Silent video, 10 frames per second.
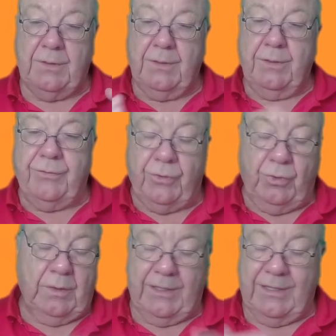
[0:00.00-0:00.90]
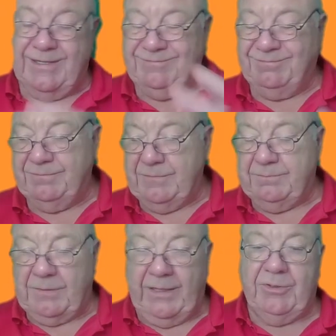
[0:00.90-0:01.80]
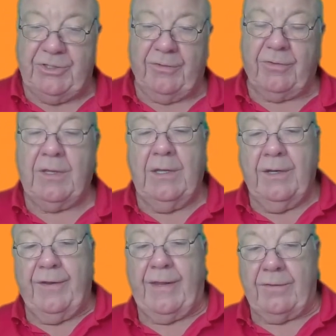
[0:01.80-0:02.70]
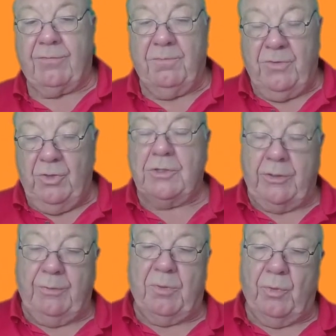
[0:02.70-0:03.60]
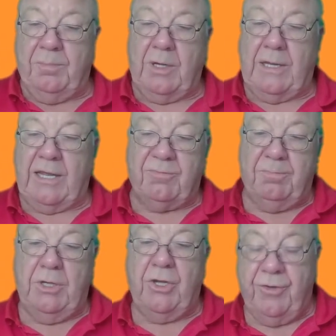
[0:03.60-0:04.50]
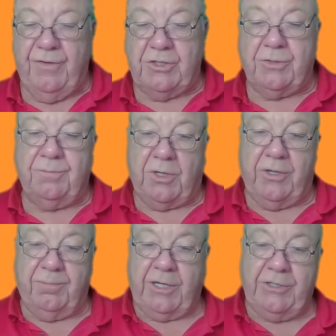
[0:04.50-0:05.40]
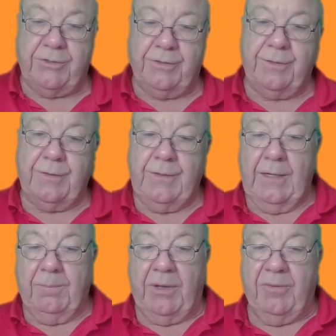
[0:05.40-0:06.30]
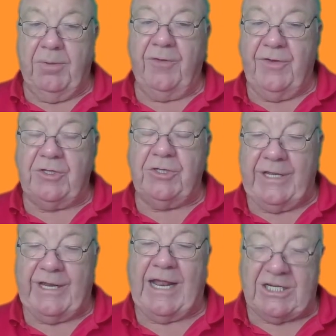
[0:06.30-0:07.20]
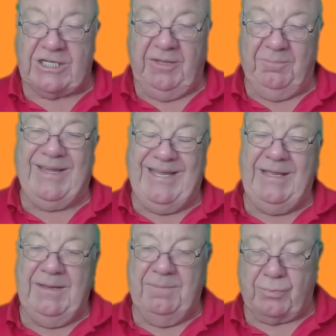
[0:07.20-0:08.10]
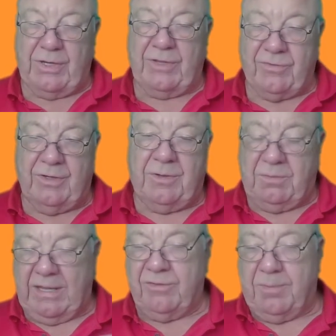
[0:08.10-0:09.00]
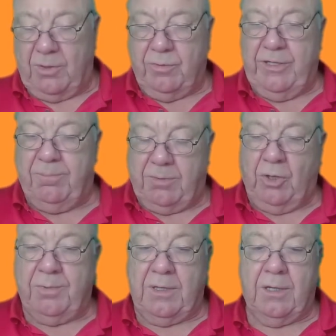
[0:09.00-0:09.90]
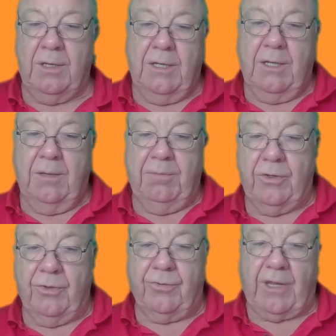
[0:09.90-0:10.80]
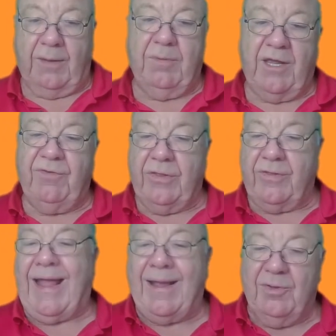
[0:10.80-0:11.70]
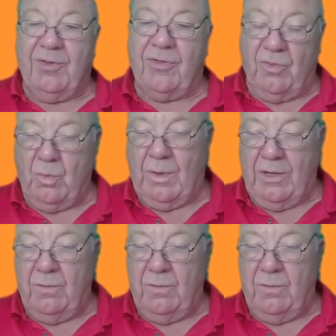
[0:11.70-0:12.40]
two uh, images. Now that's usually reported by as blurred vision by the patient, but the blurred vision can actually be present as opposed to diplopia because they may have nystagmus as well.